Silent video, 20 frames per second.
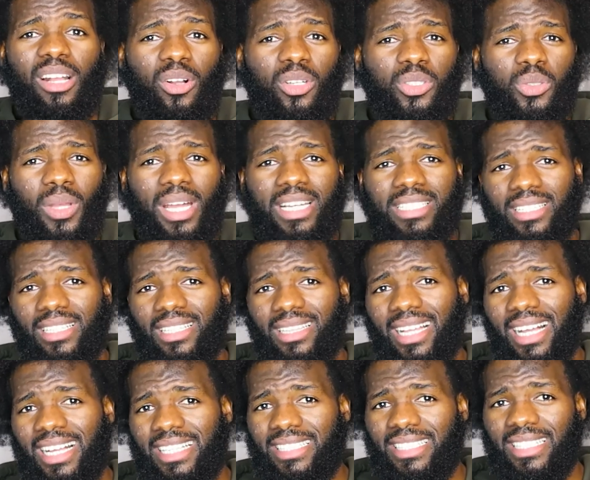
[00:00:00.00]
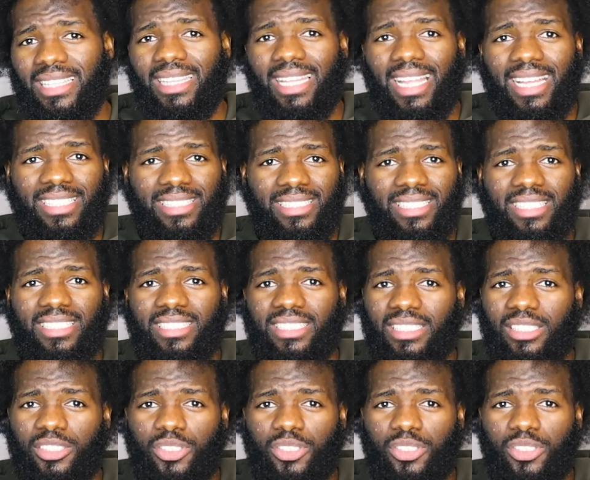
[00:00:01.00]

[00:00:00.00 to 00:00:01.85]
go to extra class, lessons,